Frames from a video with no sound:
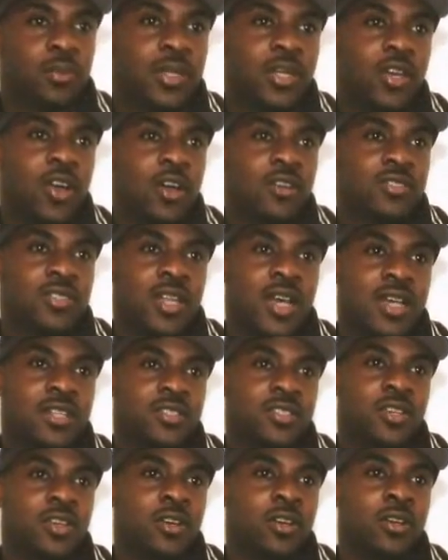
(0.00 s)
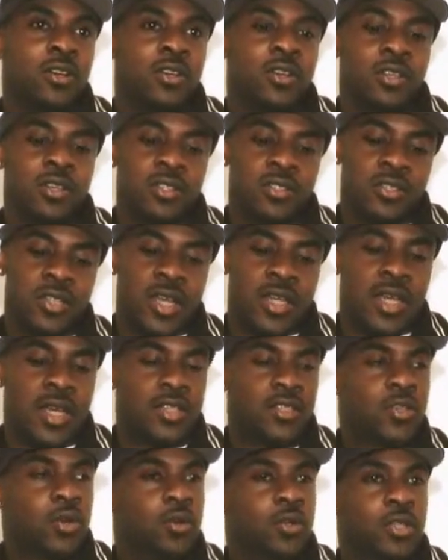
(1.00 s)
playoffs last year, San
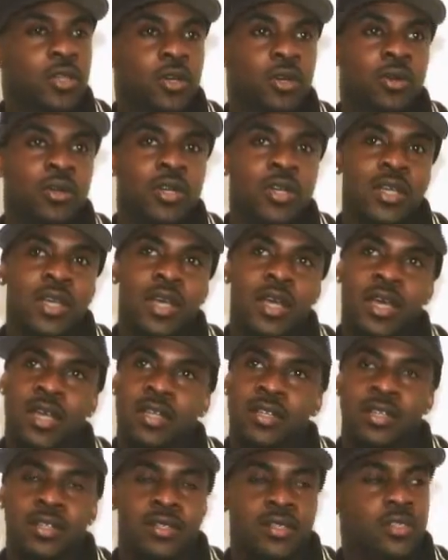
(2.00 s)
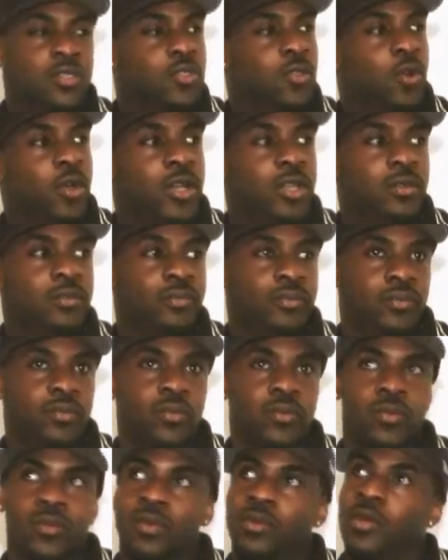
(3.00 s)
Antonio and Detroit.
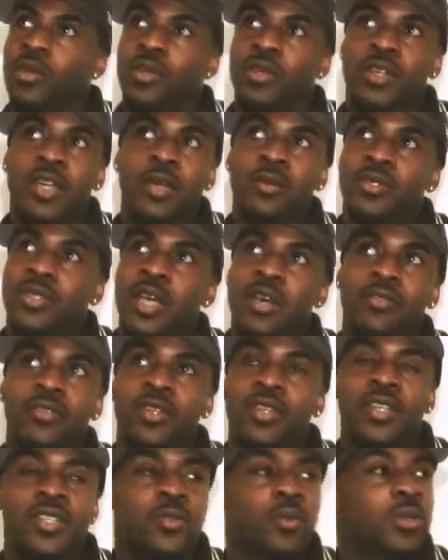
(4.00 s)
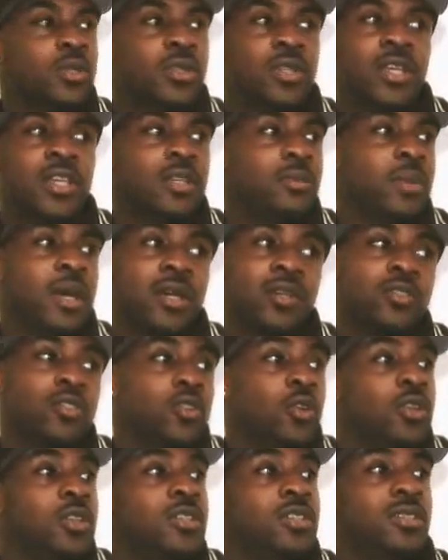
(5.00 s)
Game 7, kids weren't thinking Michael
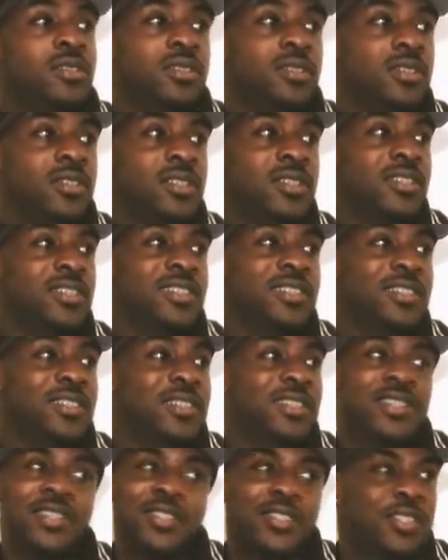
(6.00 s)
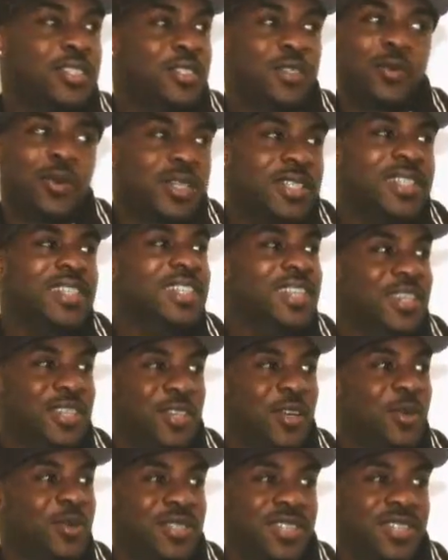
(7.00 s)
Jordan. It just wasn't, you know